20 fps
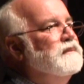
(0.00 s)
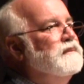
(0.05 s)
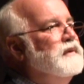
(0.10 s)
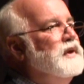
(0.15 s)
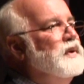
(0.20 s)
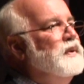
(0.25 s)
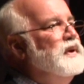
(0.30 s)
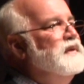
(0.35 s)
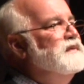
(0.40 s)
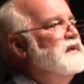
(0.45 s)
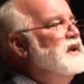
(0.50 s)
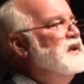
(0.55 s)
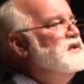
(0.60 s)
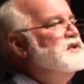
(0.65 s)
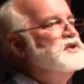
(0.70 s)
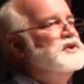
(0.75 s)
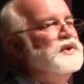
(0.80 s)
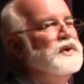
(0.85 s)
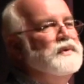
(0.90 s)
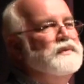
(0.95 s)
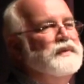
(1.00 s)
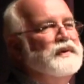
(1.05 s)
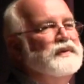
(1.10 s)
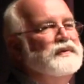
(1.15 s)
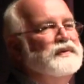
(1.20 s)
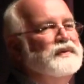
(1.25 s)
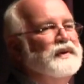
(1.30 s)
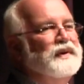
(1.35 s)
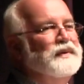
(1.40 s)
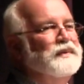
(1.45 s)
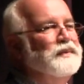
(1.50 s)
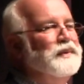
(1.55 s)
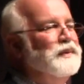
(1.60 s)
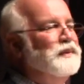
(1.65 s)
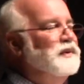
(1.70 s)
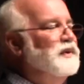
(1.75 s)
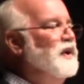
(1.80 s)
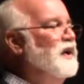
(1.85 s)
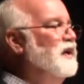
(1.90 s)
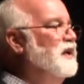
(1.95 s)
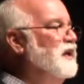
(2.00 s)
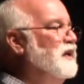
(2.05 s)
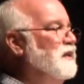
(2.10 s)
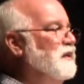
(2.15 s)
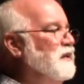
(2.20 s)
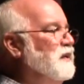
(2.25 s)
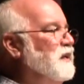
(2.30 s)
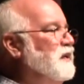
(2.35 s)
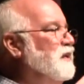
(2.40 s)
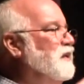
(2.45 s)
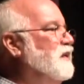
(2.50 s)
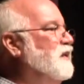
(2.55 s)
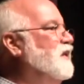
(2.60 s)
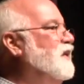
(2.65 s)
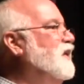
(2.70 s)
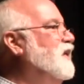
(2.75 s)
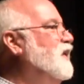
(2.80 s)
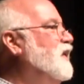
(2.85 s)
You know, even in service, uh, we were talking earlier